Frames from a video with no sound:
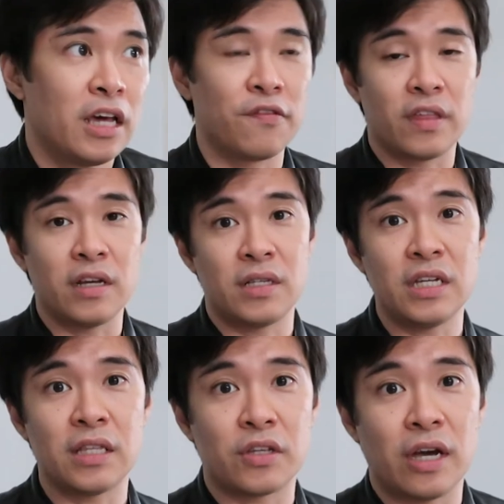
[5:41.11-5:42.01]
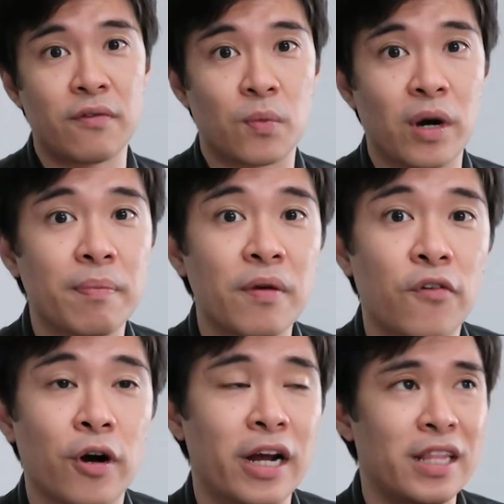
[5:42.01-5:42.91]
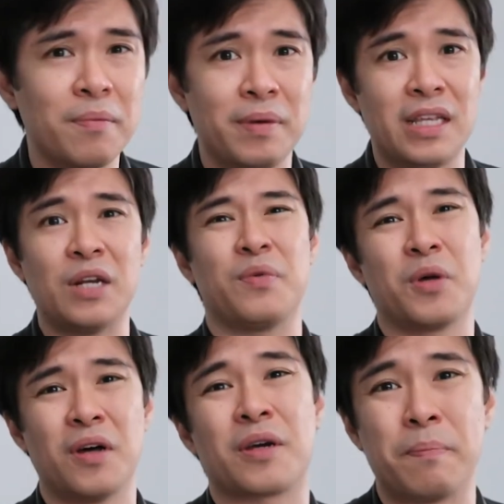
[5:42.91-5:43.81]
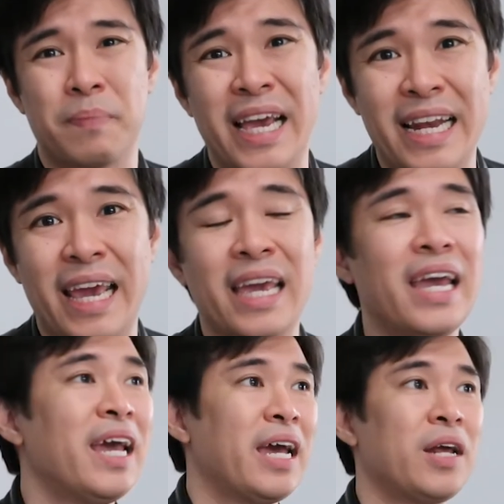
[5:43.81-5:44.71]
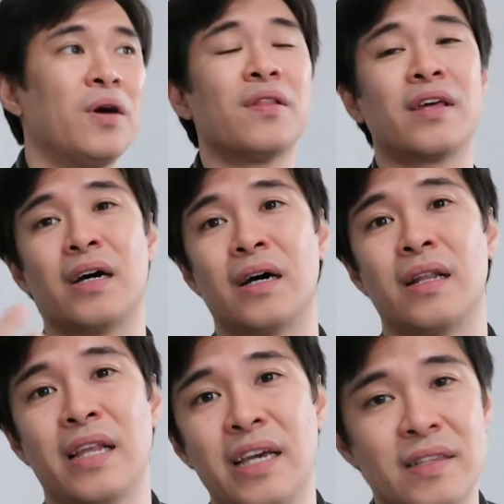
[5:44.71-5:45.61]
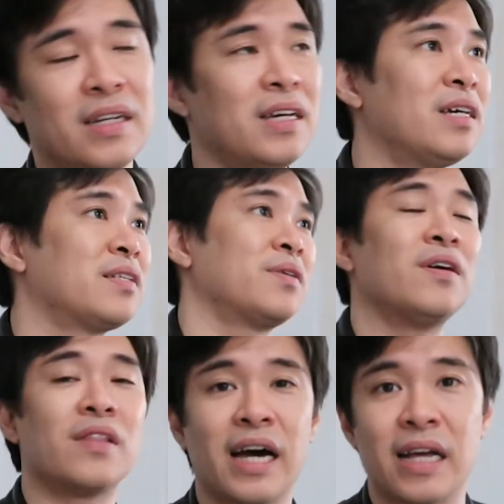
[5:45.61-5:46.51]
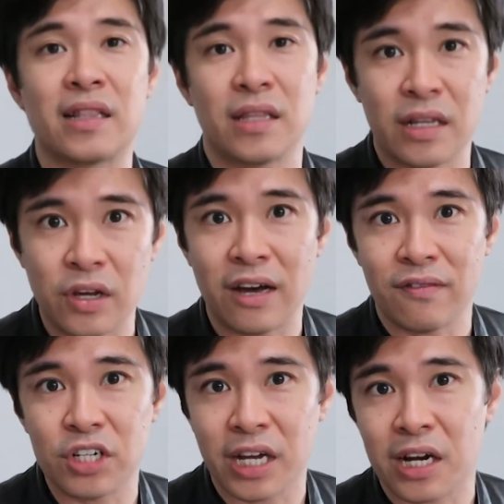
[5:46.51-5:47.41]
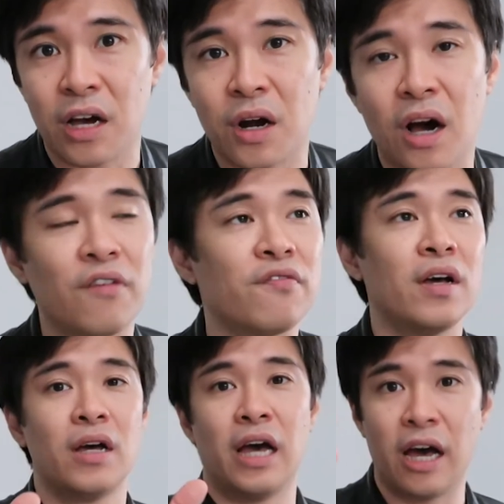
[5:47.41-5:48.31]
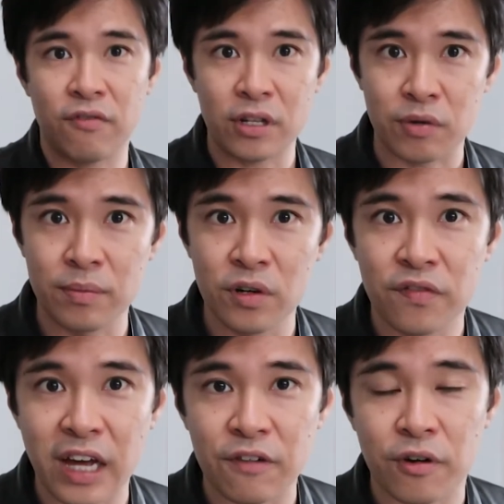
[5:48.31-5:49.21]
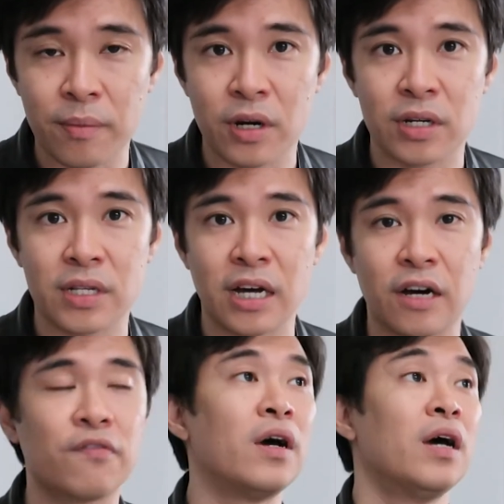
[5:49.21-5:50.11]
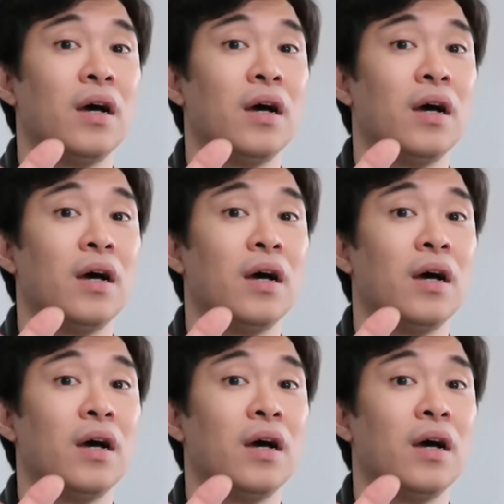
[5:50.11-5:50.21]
if they see that you haven't worked before and they'll be dealing with all the complaining and all the laziness and all that, and you haven't shed that off, haven't removed that from yourself,